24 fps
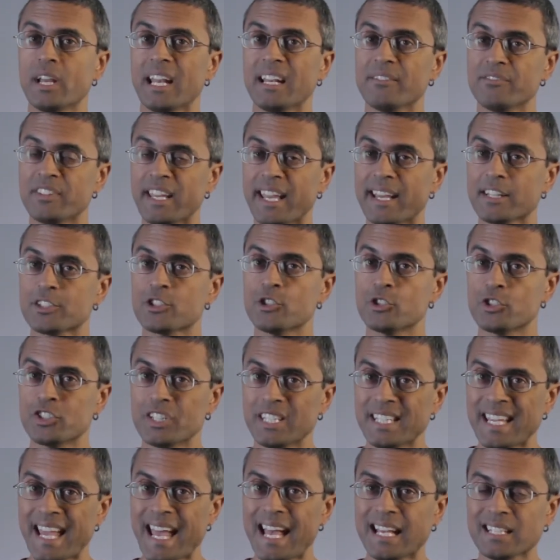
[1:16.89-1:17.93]
And if the answer is
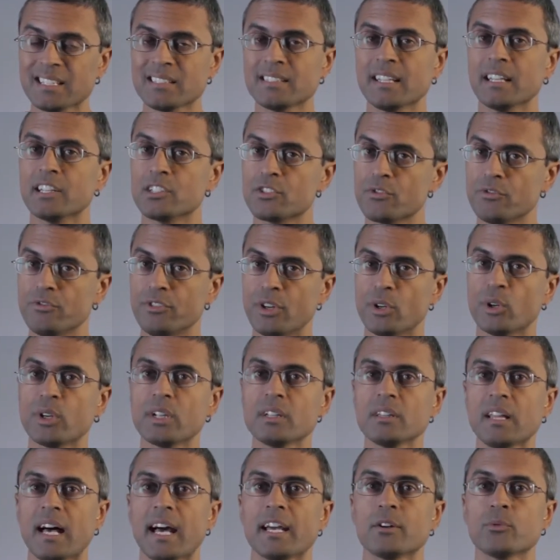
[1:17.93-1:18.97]
yes, then it's very
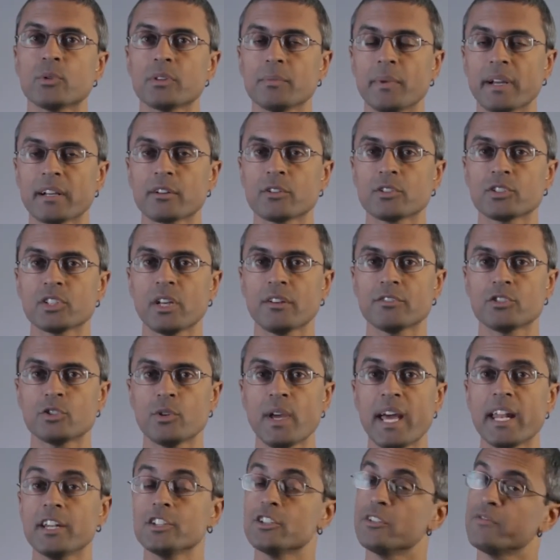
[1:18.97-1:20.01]
aligned with Microsoft's
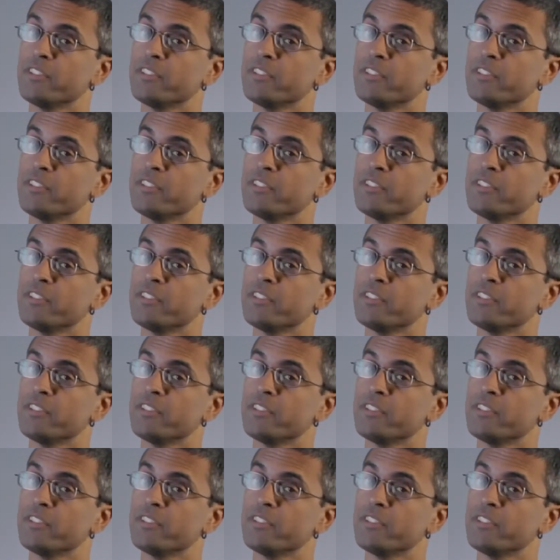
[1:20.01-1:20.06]
strategy.